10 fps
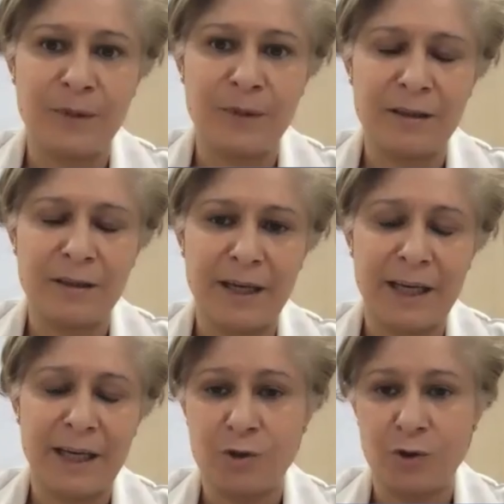the
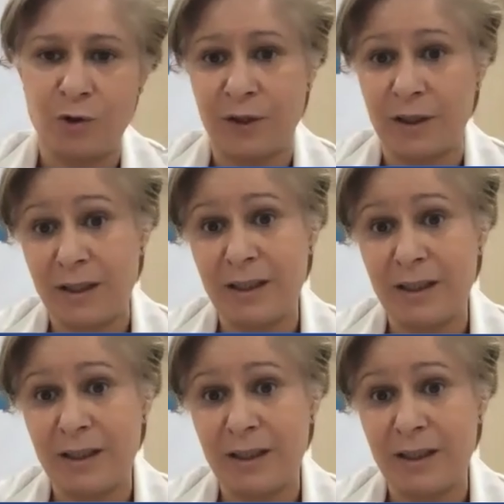age of 30
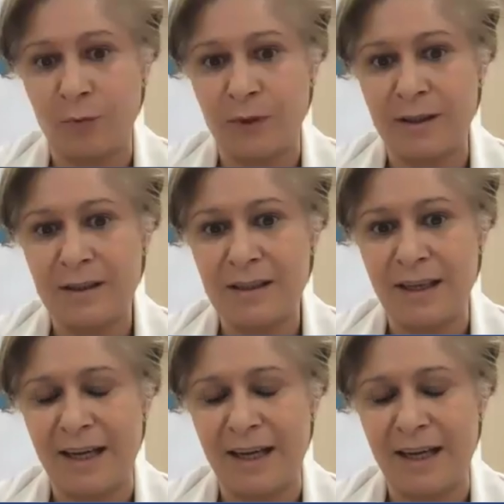years onwards.